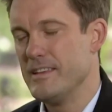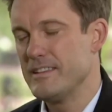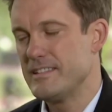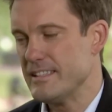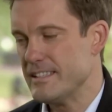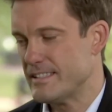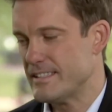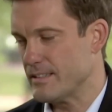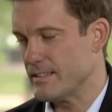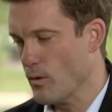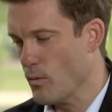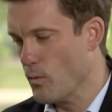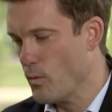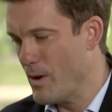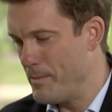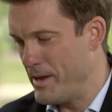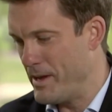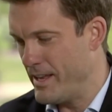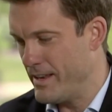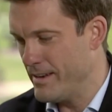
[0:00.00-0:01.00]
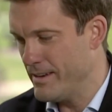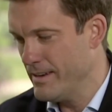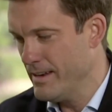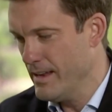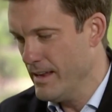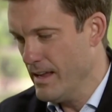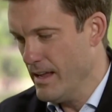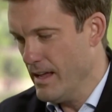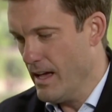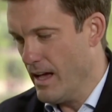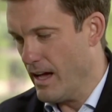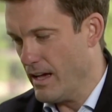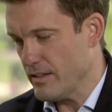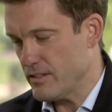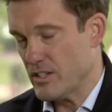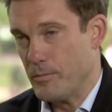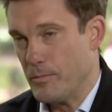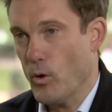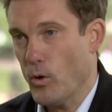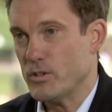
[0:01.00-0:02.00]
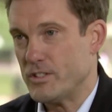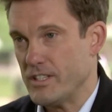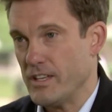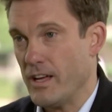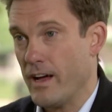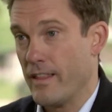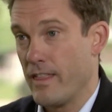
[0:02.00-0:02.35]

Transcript: This is women supporting